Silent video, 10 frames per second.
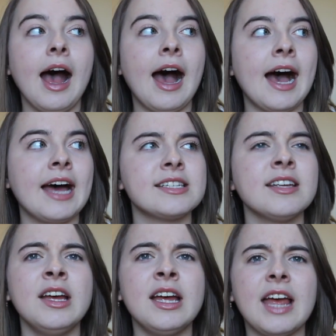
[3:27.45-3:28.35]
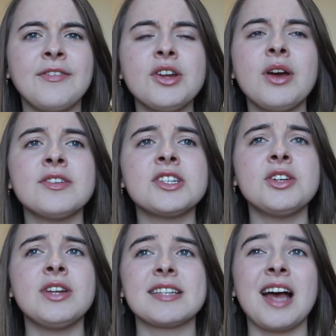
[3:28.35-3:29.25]
And if you don't have a
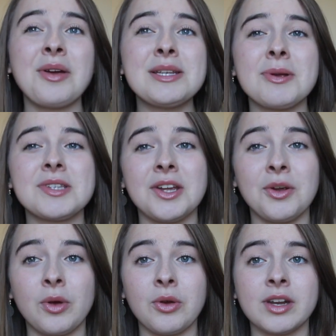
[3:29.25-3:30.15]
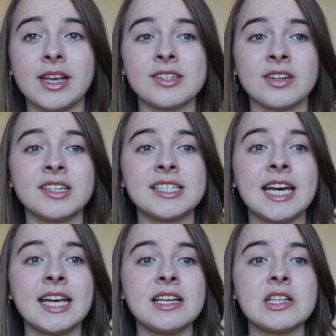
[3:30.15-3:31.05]
to-do list, how are you supposed to know what you're going to get done in a
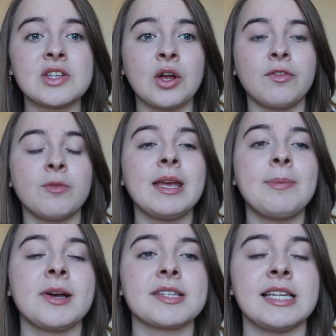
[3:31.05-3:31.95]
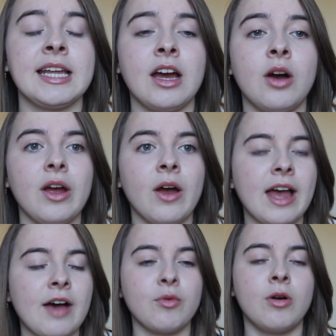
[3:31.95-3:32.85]
day? So for me personally, I
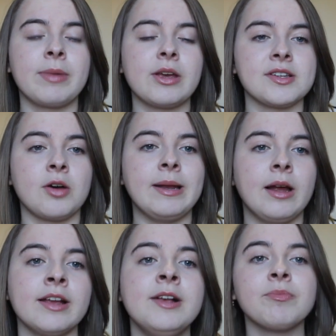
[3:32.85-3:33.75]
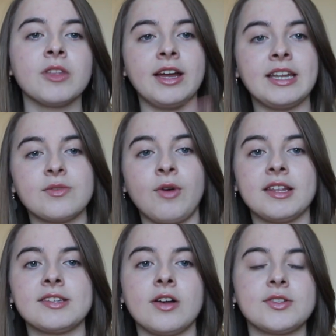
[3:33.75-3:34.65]
have one, because I'll be like, I need to write
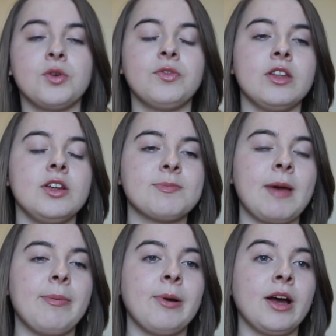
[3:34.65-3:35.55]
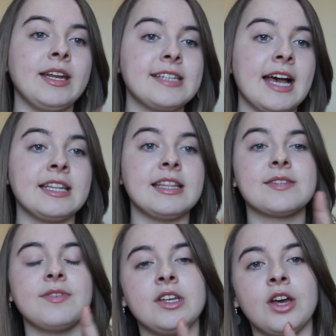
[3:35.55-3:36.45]
this article for the newspaper, I need to edit
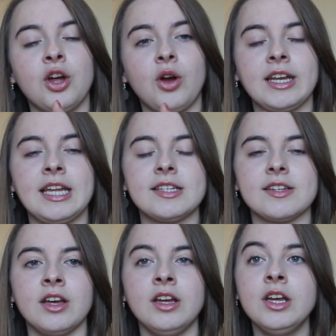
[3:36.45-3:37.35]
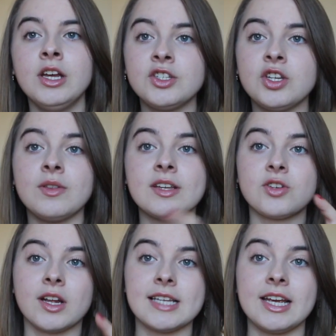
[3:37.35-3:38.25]
this video, I need to do this
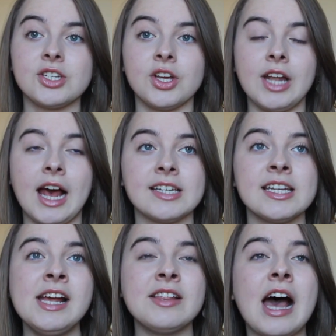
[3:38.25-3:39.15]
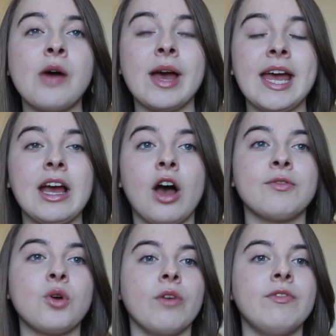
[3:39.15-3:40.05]
translation, and that way
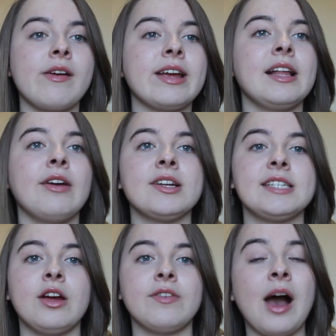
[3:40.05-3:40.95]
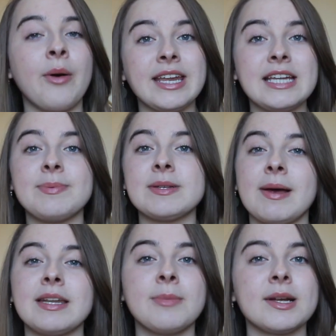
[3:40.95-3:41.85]
I've got a very clear idea of how I need to be
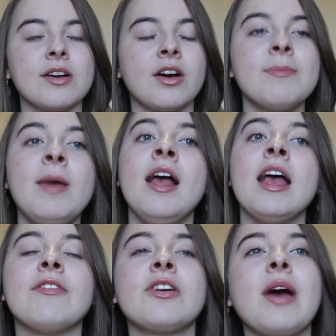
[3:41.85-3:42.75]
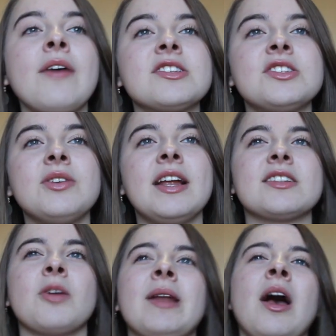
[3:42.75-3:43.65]
spending my time. If I don't have a to-do
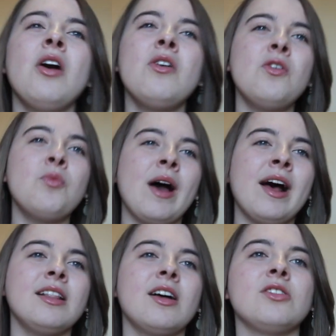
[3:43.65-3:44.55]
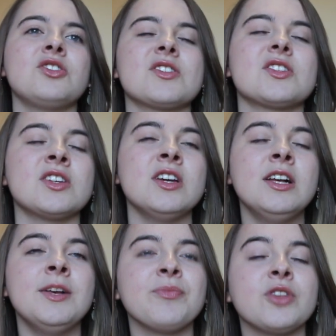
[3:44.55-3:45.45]
list, I'll be like, oh well, I'll just
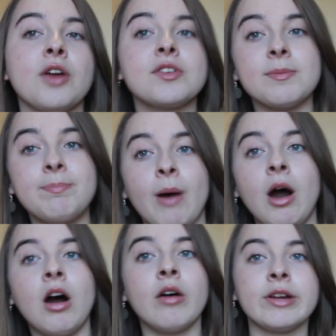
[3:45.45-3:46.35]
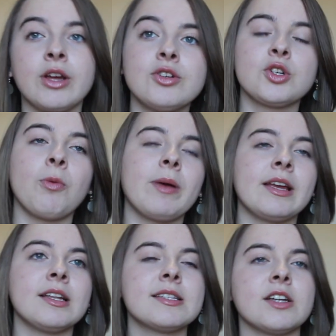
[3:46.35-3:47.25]
go to the bar and go
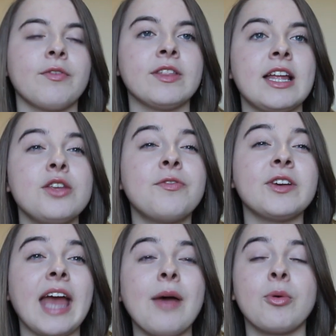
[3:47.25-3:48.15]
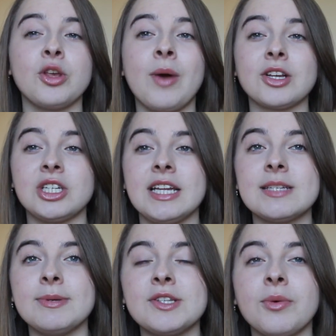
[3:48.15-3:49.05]
shopping and stuff, and then you forget what you actually need
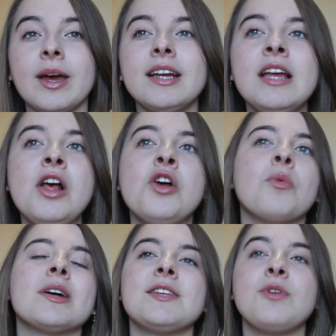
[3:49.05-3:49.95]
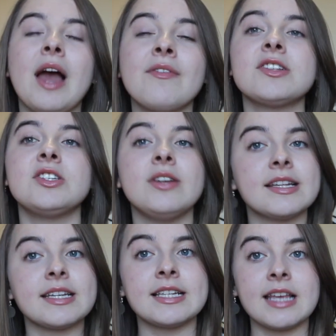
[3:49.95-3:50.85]
to be doing. Whereas if you have a to-do
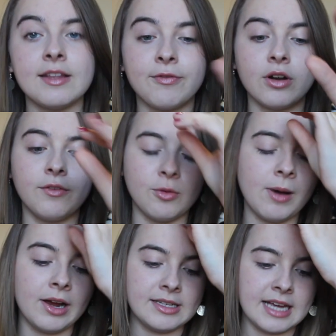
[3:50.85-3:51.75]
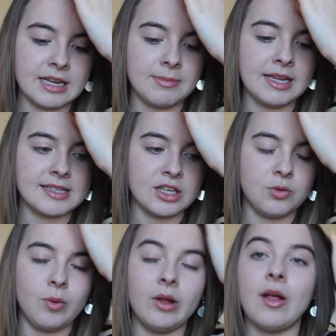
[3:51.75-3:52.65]
list, it's in the front of your mind and it means that
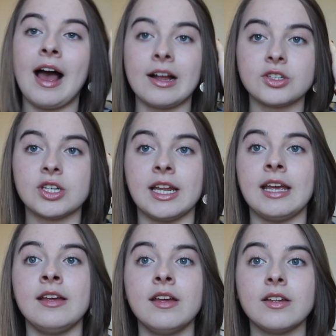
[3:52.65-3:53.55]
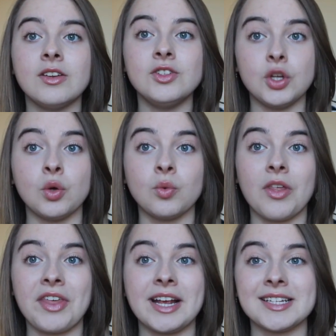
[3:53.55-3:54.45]
you will actually do
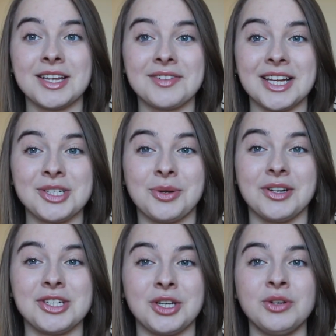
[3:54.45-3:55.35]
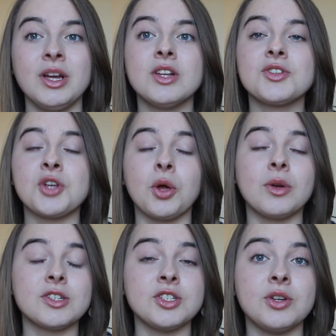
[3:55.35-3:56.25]
the things that you said you're gonna do.
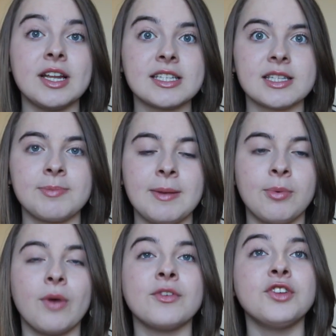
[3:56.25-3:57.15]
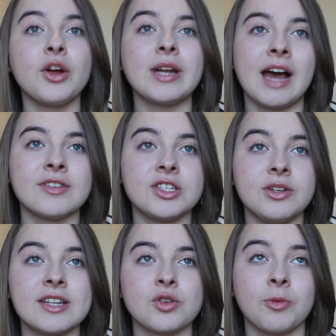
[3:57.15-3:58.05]
So to-do lists, people, if you don't have a
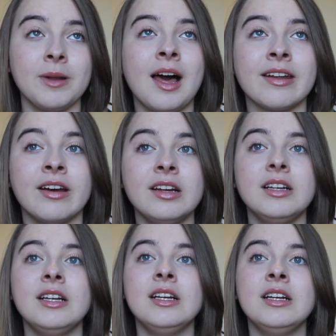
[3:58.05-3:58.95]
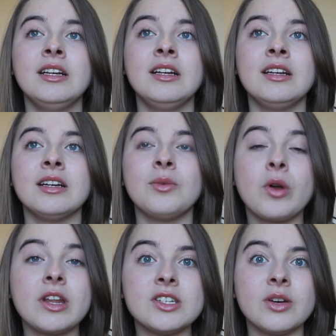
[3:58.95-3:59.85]
to-do list or a planner,
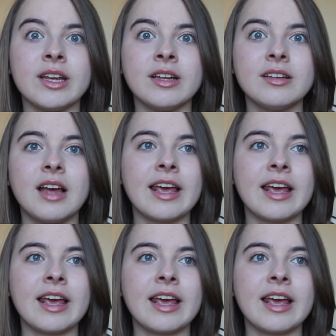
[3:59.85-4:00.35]
what are you doing?